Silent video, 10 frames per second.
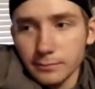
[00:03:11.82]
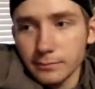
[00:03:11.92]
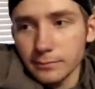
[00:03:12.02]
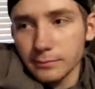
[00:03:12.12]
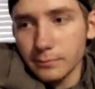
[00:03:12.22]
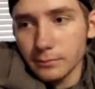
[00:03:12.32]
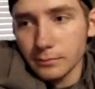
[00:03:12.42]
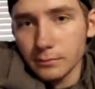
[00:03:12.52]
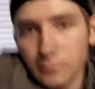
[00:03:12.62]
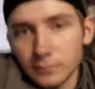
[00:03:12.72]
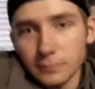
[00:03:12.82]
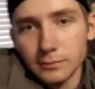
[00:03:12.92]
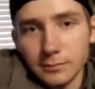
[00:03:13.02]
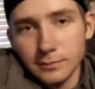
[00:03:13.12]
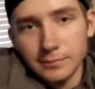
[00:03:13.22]
when we put Sam in the vlog, we're
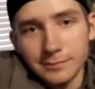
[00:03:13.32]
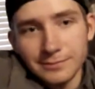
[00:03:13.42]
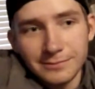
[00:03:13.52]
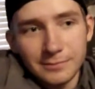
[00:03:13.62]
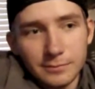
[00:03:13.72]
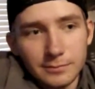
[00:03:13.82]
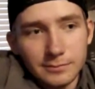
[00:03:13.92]
blurring out his face.